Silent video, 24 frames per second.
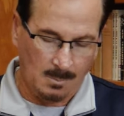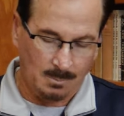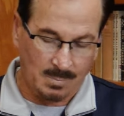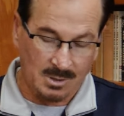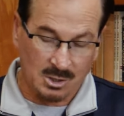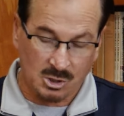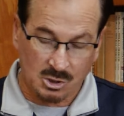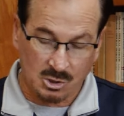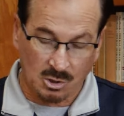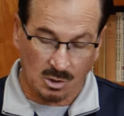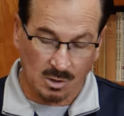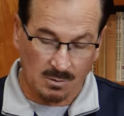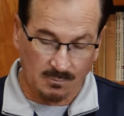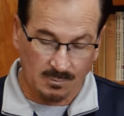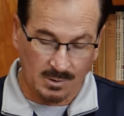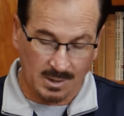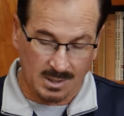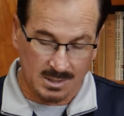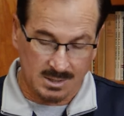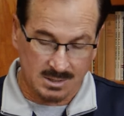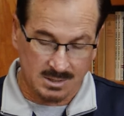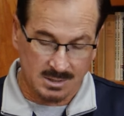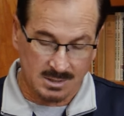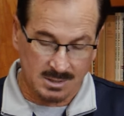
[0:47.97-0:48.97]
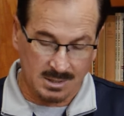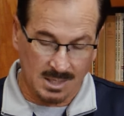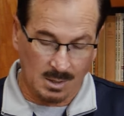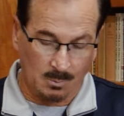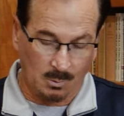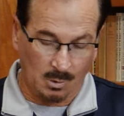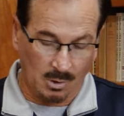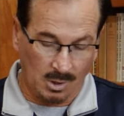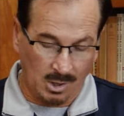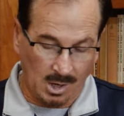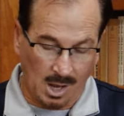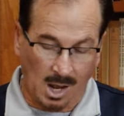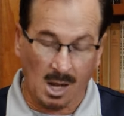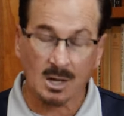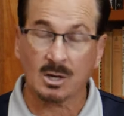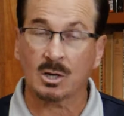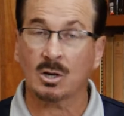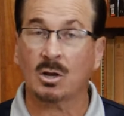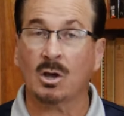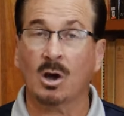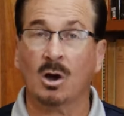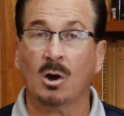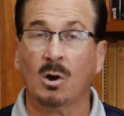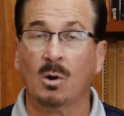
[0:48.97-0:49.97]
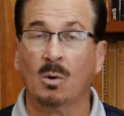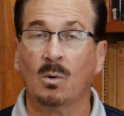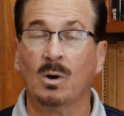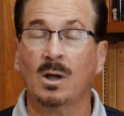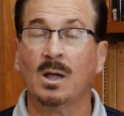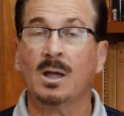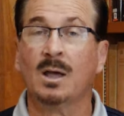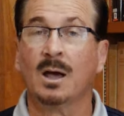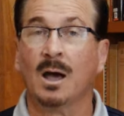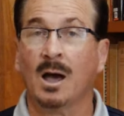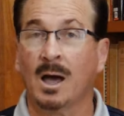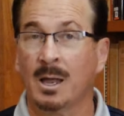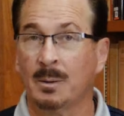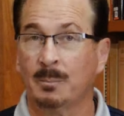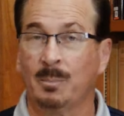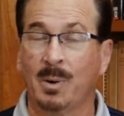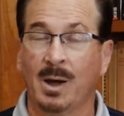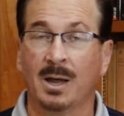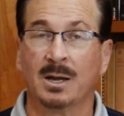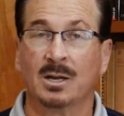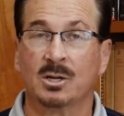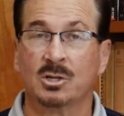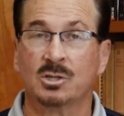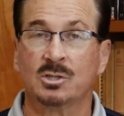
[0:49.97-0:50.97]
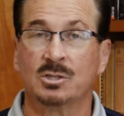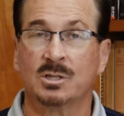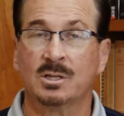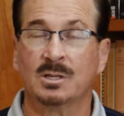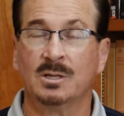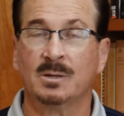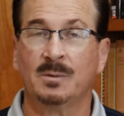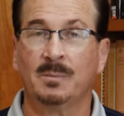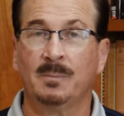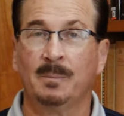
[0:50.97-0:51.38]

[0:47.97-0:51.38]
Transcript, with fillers: Be sure of this, they will not go unpunished.